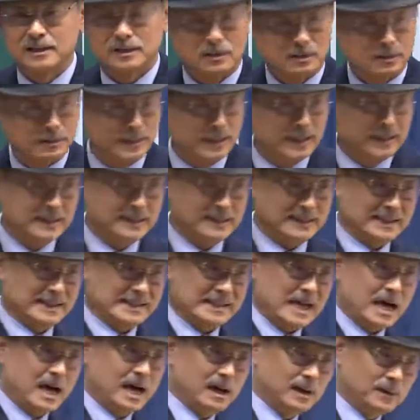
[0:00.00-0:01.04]
you have
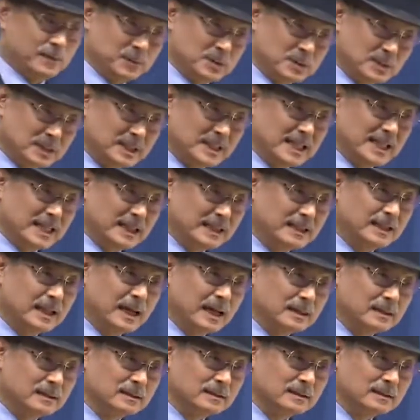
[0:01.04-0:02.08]
the ability to
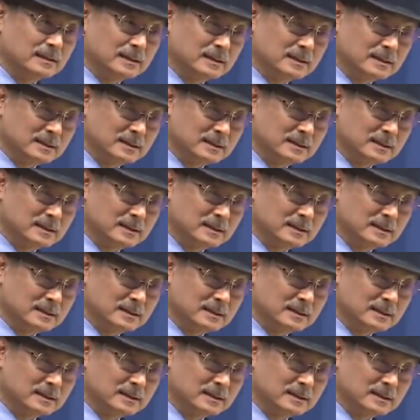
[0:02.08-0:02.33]
tell that